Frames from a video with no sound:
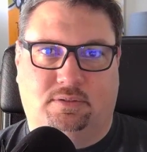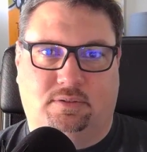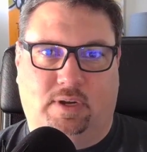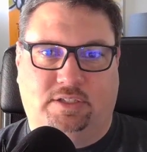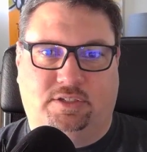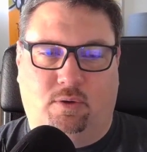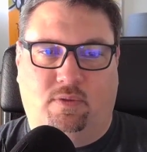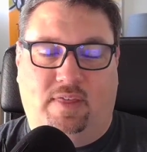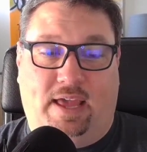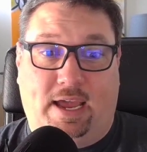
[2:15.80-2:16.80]
Right? So
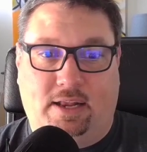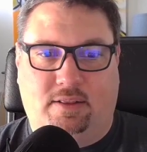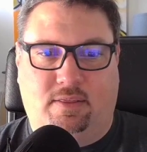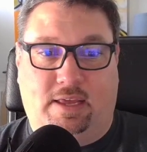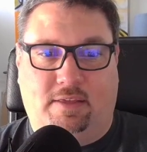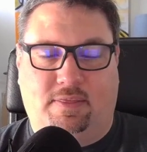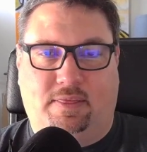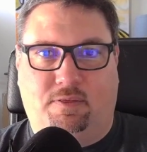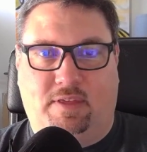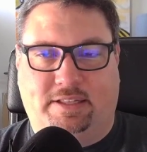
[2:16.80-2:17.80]
that
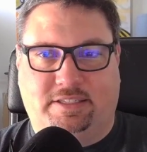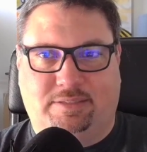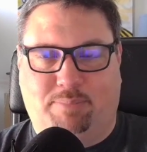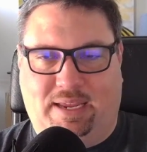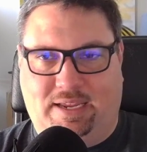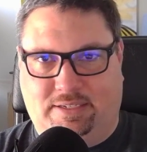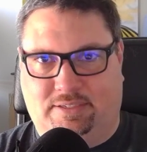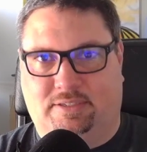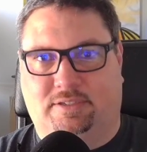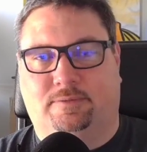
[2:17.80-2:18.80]
space